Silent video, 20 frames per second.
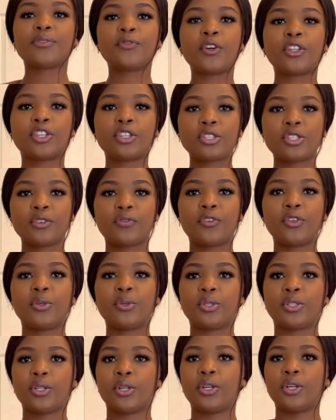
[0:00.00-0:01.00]
For those of you
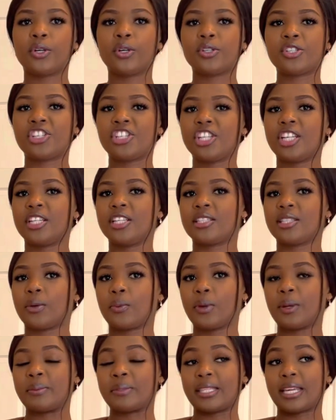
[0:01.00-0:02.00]
who don't know, SHEIN is a
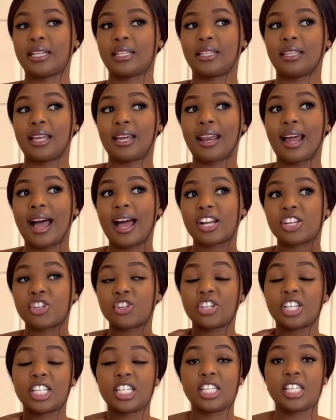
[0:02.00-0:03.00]
website that
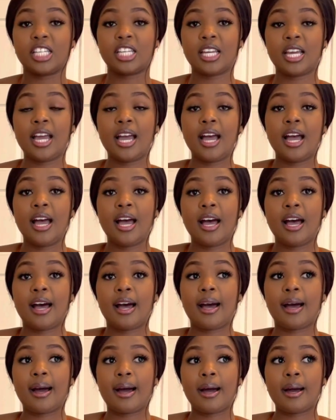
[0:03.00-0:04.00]
actually
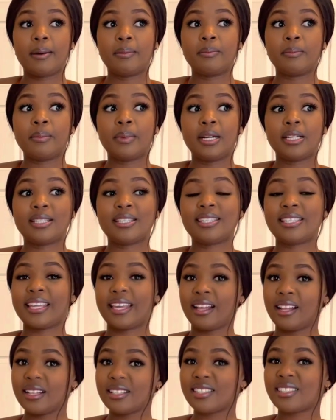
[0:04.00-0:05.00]

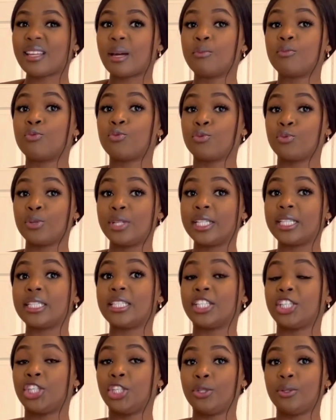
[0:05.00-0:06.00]
sells some
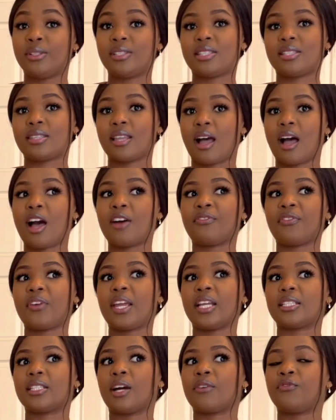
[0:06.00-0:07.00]
really cute stuff
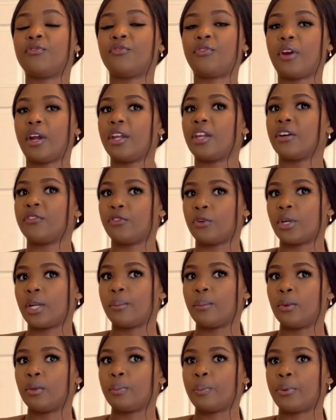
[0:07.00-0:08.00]
at a very
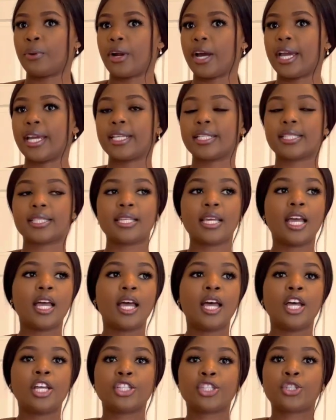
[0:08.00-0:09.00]
affordable price.
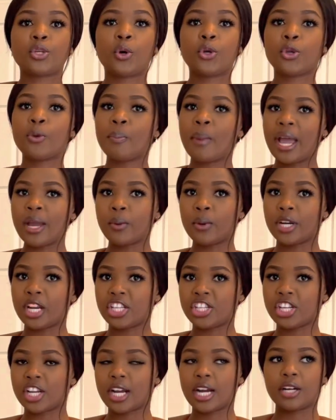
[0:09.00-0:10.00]
So you might want
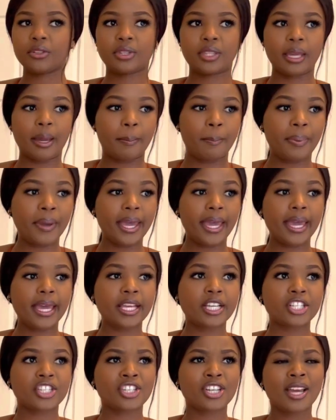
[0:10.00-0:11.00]
to check out their
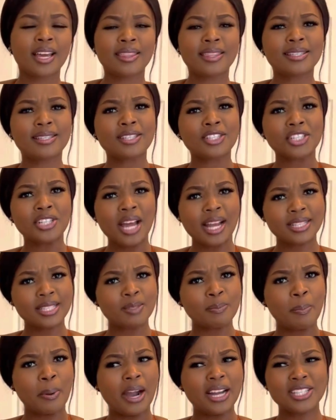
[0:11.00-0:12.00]
page. This is not
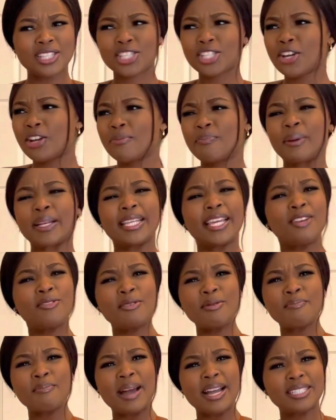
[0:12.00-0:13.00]
sponsored, but can
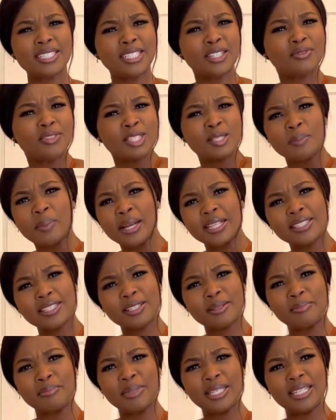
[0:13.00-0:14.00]
you imagine if they
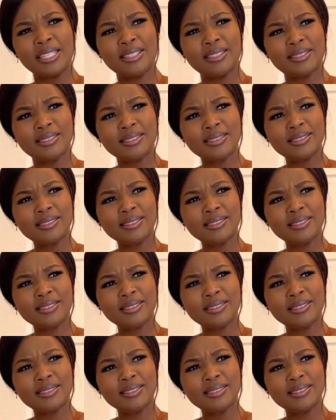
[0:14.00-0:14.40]
sponsored me?